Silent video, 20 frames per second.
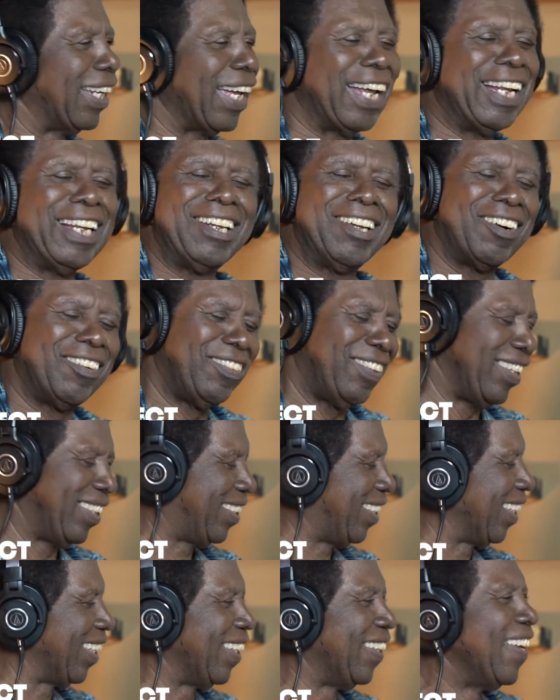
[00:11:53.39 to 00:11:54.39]

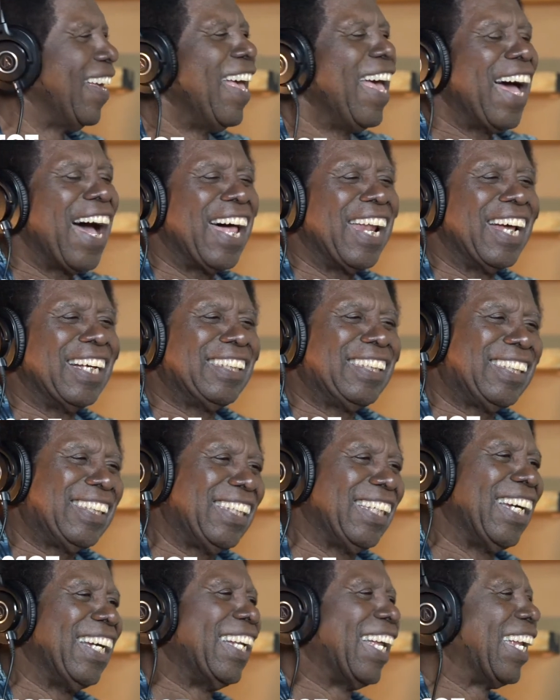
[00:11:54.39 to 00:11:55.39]
And I
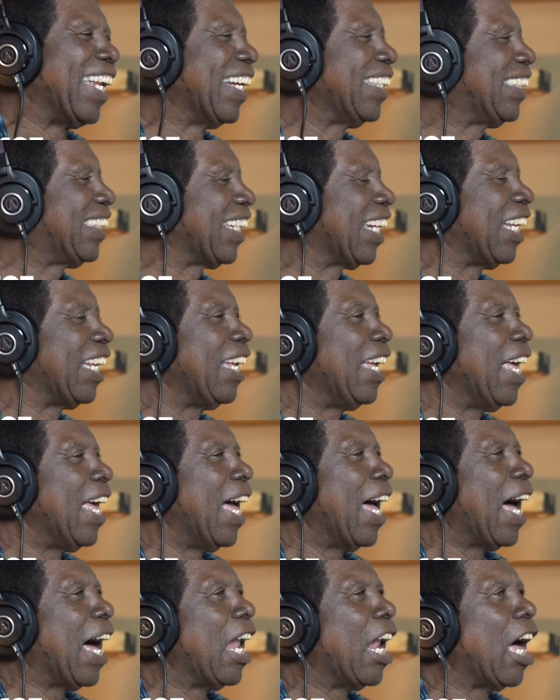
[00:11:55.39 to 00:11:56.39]
singing.
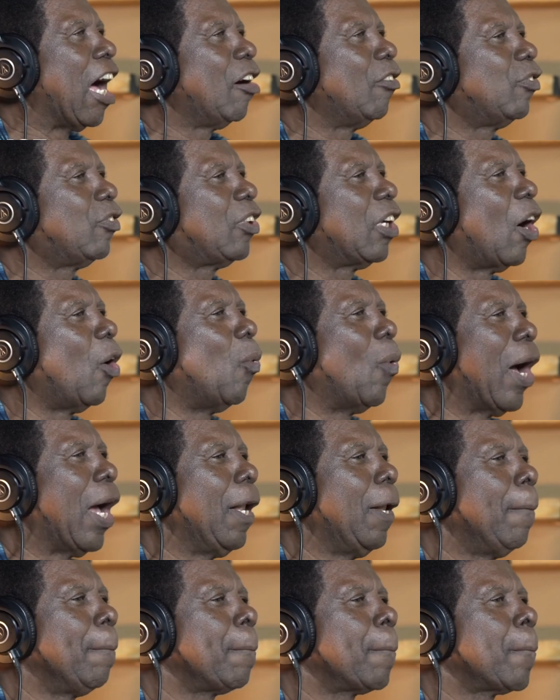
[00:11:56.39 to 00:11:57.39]
And after a while,